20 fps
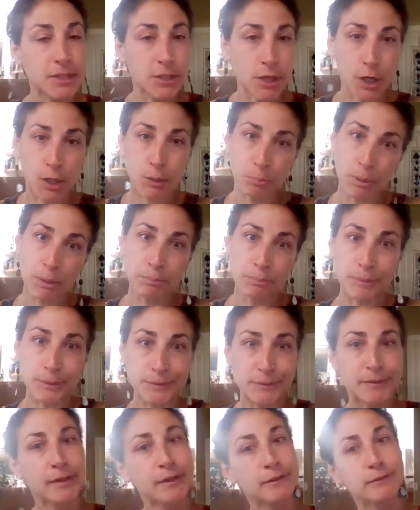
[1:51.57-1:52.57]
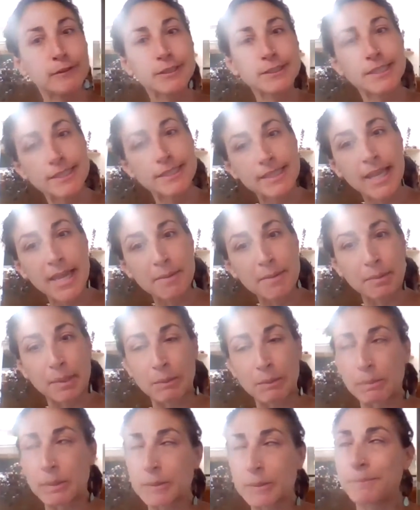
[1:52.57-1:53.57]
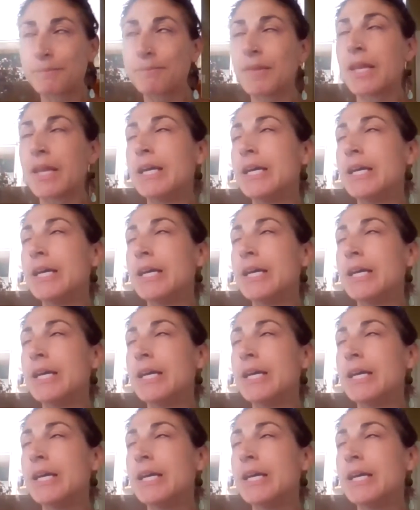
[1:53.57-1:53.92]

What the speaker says: dark purple versus light purple.